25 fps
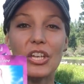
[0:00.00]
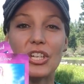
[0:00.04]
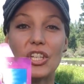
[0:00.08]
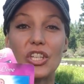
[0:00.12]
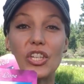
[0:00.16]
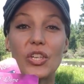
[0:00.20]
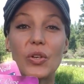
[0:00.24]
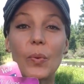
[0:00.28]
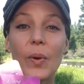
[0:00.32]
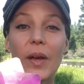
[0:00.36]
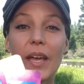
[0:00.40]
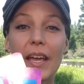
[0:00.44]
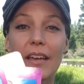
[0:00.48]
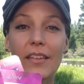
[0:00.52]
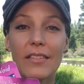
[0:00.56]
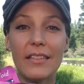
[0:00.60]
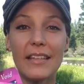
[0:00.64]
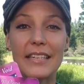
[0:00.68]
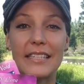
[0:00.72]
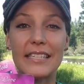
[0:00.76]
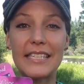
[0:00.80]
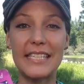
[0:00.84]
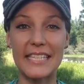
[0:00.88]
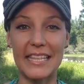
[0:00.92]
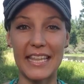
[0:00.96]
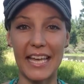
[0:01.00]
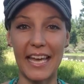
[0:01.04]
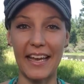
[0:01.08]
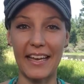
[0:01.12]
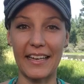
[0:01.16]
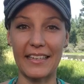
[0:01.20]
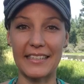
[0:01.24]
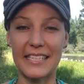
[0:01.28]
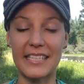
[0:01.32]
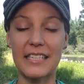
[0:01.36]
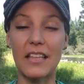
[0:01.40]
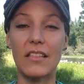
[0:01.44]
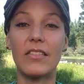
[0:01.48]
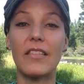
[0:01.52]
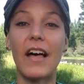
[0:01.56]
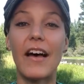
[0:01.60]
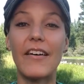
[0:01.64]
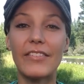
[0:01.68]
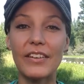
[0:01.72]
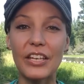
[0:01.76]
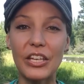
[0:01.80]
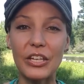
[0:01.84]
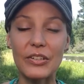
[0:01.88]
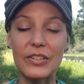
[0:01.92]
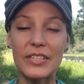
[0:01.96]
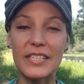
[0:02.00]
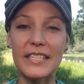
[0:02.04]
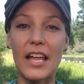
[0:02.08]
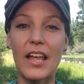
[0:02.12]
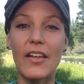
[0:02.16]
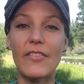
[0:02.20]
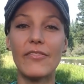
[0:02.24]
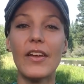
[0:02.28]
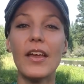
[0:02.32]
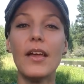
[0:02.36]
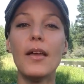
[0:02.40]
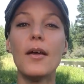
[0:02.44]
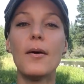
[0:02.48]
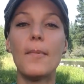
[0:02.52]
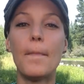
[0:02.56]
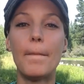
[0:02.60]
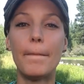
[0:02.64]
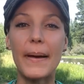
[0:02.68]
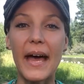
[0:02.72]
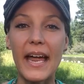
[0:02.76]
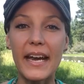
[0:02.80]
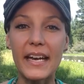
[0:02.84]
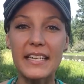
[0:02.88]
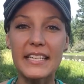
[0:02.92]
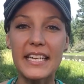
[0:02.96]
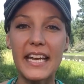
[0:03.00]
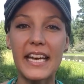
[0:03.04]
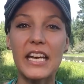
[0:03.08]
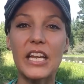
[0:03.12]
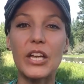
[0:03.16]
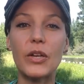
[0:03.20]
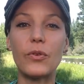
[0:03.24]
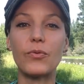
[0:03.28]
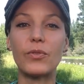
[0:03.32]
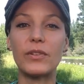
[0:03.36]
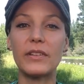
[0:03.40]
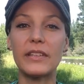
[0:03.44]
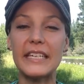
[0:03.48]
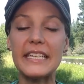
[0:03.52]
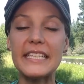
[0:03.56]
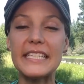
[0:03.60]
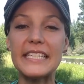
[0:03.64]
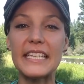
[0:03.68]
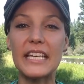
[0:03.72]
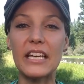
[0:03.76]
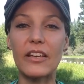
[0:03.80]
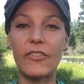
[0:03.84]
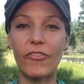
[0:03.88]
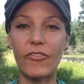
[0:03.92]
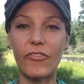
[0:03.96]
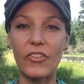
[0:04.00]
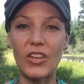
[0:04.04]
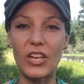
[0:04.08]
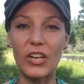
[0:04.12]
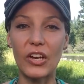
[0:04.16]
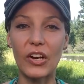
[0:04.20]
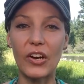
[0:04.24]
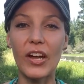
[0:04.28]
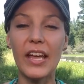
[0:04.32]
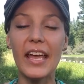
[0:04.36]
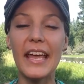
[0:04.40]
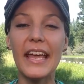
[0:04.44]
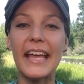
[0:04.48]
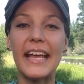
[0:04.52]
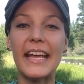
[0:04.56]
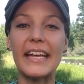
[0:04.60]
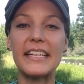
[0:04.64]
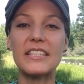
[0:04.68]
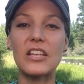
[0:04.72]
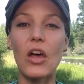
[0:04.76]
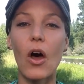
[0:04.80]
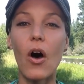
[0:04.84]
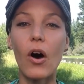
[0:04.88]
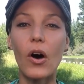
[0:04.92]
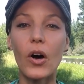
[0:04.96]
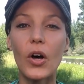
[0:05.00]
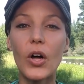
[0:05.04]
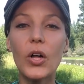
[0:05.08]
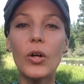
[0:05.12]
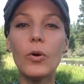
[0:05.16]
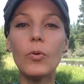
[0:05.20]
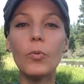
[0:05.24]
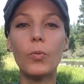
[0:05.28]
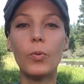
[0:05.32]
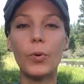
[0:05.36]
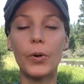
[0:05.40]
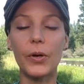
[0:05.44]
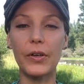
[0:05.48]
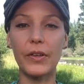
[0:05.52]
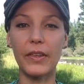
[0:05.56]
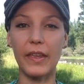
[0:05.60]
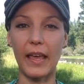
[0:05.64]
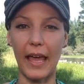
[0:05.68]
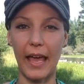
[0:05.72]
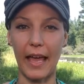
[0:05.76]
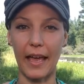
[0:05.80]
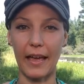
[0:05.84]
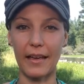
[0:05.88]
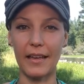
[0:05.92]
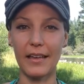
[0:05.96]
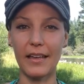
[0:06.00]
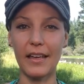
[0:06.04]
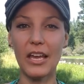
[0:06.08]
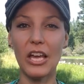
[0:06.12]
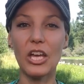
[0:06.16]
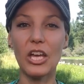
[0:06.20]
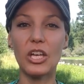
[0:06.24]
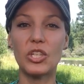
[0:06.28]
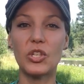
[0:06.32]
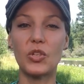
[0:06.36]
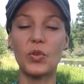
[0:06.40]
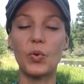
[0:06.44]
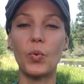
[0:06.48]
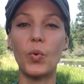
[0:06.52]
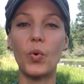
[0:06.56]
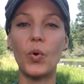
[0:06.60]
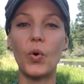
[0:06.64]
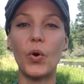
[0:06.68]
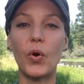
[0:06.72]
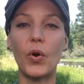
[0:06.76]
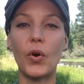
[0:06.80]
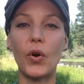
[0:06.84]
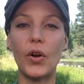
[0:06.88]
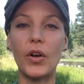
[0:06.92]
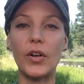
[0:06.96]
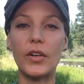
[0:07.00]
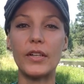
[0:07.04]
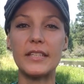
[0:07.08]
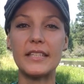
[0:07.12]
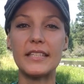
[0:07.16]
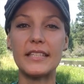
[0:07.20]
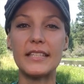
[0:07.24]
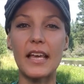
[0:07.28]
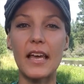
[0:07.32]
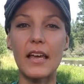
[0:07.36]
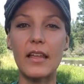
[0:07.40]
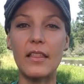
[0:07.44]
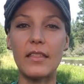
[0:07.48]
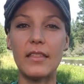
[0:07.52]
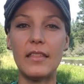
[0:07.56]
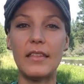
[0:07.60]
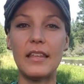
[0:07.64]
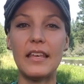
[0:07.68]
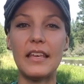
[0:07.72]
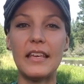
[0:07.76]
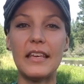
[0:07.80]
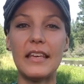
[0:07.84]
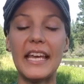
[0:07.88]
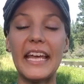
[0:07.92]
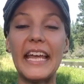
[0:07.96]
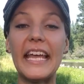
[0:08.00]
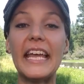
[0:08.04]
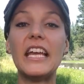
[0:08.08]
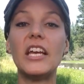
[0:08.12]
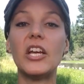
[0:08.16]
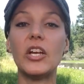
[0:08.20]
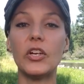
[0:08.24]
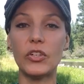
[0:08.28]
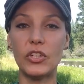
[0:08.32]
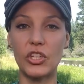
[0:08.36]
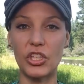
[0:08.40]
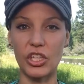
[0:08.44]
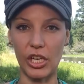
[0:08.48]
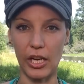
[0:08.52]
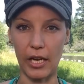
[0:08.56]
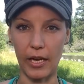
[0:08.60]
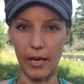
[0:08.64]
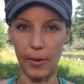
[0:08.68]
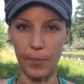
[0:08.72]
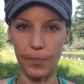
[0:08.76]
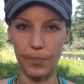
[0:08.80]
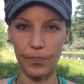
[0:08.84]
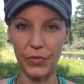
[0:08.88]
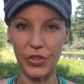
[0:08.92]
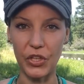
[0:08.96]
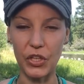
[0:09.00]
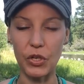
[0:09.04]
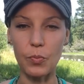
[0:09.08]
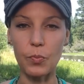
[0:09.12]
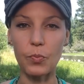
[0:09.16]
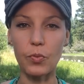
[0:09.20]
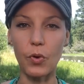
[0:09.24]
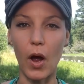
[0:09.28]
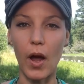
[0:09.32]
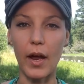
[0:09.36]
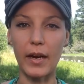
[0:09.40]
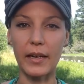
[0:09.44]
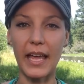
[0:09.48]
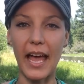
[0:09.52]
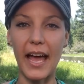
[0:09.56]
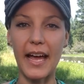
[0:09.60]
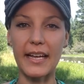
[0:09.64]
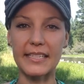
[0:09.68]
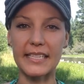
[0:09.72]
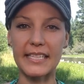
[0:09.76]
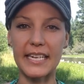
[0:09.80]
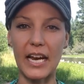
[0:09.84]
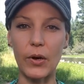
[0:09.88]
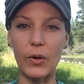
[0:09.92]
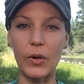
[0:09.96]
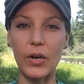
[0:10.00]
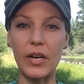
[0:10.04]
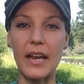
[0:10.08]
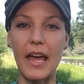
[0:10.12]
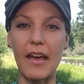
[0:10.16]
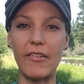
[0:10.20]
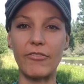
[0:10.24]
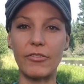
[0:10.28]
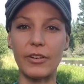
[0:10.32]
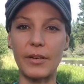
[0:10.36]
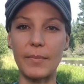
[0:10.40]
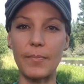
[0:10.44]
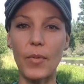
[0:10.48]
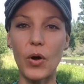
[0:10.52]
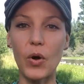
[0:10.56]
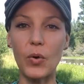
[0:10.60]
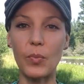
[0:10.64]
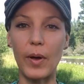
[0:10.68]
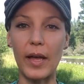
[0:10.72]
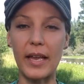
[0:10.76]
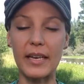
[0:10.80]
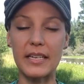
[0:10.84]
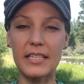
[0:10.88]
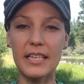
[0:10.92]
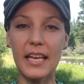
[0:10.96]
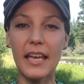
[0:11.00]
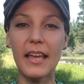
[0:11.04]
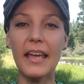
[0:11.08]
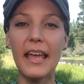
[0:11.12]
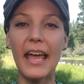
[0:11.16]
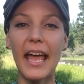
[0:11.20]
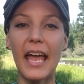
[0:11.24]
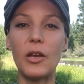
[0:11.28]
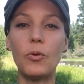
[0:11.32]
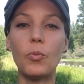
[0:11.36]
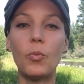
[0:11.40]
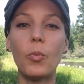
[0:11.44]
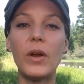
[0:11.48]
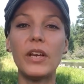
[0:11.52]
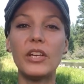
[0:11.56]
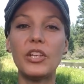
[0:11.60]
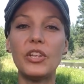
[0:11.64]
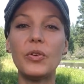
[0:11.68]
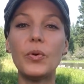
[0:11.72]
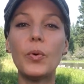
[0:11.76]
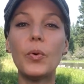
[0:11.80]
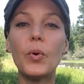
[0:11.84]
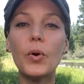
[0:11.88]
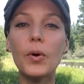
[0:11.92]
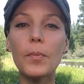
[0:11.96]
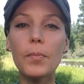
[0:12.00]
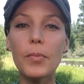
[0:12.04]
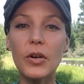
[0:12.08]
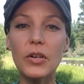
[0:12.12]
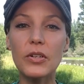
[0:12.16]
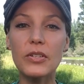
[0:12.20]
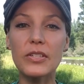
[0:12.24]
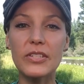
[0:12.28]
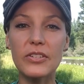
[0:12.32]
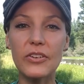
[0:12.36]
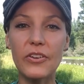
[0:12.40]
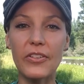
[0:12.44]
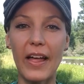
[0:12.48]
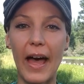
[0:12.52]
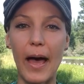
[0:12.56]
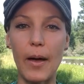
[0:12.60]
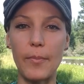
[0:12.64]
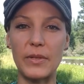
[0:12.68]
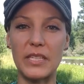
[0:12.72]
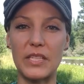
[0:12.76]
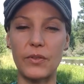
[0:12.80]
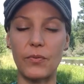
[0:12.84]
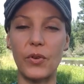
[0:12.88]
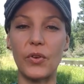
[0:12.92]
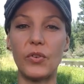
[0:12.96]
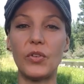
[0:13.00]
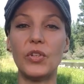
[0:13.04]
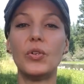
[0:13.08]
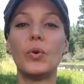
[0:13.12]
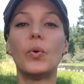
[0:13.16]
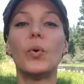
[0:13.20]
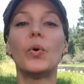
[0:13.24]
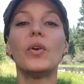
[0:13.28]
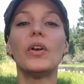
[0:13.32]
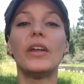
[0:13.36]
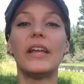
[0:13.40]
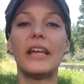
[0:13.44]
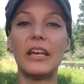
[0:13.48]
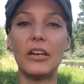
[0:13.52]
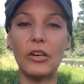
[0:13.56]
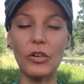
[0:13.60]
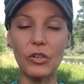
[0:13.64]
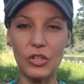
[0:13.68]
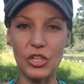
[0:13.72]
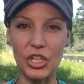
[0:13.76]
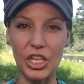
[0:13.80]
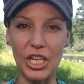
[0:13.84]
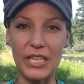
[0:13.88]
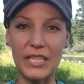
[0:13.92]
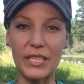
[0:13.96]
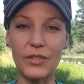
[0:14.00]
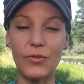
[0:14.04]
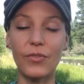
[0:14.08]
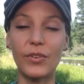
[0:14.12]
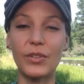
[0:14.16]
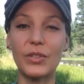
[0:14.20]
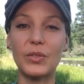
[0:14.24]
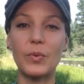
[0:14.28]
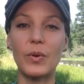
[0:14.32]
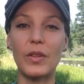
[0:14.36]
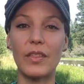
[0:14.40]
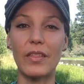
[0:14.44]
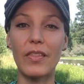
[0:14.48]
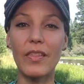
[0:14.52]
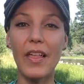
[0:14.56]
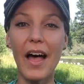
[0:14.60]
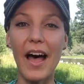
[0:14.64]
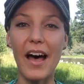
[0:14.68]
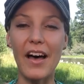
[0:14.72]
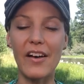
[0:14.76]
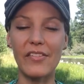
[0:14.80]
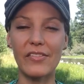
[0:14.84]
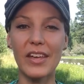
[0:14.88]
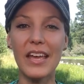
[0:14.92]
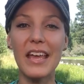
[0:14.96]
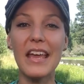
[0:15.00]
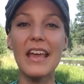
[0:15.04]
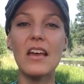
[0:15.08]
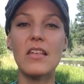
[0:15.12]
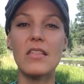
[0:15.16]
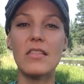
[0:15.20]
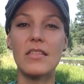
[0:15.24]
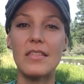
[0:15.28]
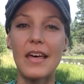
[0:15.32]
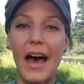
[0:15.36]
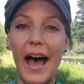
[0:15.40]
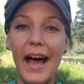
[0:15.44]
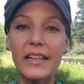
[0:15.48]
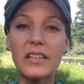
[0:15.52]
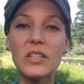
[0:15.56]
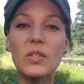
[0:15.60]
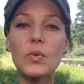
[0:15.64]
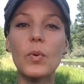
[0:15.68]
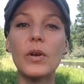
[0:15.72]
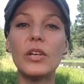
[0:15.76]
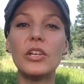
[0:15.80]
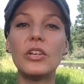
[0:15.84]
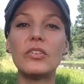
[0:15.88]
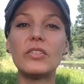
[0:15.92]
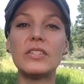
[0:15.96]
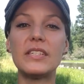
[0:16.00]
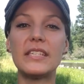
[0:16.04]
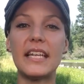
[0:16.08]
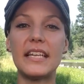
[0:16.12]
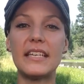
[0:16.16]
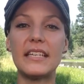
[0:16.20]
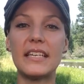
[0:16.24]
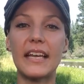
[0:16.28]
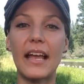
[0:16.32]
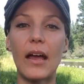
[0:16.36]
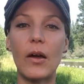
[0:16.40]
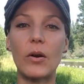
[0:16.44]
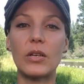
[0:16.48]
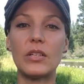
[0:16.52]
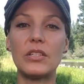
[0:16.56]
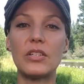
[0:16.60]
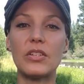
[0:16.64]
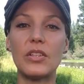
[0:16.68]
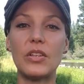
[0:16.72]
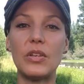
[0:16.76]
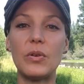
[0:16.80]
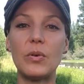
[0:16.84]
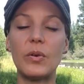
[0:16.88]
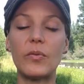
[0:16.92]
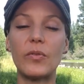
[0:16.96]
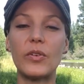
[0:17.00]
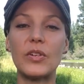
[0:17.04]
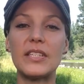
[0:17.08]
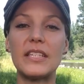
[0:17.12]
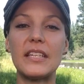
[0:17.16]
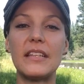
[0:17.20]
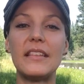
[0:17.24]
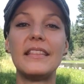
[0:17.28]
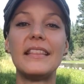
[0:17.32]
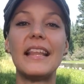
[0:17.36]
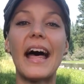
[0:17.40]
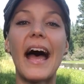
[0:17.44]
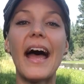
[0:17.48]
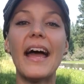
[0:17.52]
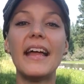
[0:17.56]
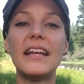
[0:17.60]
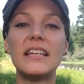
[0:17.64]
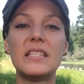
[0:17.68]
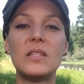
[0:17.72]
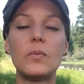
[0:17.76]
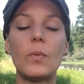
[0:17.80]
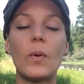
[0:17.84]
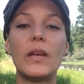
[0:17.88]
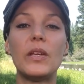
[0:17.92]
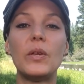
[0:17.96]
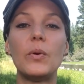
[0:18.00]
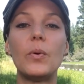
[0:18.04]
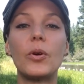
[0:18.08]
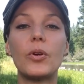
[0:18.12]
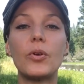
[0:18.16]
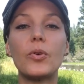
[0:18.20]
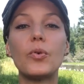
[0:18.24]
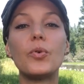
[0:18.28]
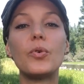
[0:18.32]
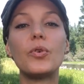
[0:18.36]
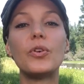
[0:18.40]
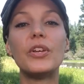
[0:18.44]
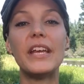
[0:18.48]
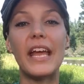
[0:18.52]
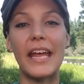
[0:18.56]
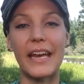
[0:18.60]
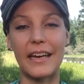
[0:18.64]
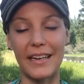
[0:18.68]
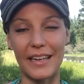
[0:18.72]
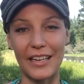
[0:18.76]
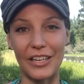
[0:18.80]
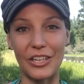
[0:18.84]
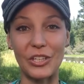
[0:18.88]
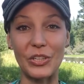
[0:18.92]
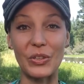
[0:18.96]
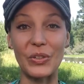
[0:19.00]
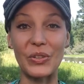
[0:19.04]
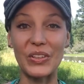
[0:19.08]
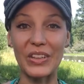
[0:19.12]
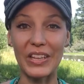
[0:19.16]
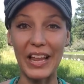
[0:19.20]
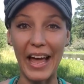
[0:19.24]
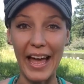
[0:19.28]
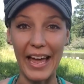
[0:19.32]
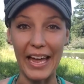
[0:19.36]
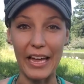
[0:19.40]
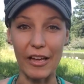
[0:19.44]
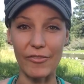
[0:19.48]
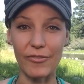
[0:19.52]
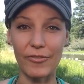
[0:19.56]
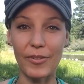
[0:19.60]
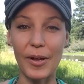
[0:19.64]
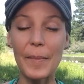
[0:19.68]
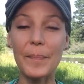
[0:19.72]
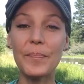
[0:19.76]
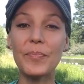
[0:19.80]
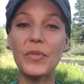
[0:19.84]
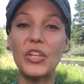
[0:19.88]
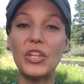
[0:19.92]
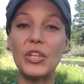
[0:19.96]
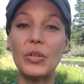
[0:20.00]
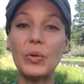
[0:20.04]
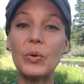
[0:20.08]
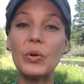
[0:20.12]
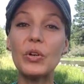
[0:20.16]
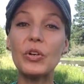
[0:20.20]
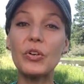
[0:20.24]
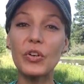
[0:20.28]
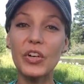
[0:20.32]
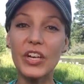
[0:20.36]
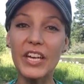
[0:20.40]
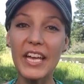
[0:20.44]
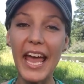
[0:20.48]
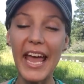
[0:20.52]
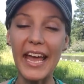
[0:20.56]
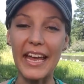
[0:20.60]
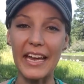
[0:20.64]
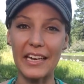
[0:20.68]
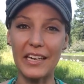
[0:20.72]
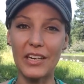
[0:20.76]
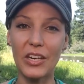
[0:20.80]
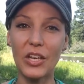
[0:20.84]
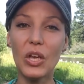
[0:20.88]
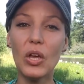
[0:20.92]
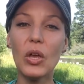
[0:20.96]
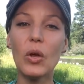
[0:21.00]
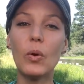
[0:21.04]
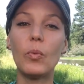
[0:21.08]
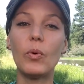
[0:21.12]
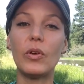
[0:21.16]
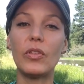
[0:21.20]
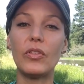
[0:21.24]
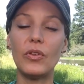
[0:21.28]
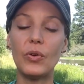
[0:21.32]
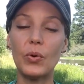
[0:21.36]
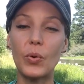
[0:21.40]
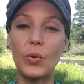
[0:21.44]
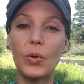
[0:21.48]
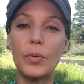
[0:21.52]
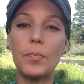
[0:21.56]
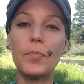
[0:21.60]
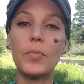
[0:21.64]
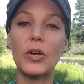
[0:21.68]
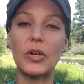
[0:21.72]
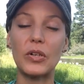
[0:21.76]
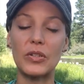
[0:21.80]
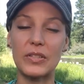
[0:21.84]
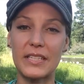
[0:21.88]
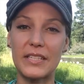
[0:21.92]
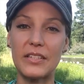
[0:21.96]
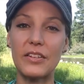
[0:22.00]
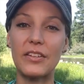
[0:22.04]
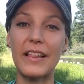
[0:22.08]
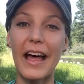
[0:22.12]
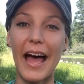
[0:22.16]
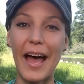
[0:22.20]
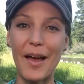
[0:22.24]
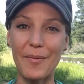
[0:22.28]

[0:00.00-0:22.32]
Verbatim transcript: Doing these things, loving yourself, meditating, releasing fear, it's all working towards the energy you broadcast out in every moment. And when your personal atmosphere, your energy is filled with love, that's what you're sending out into the universe, and that is what you are creating in your life you create with your personal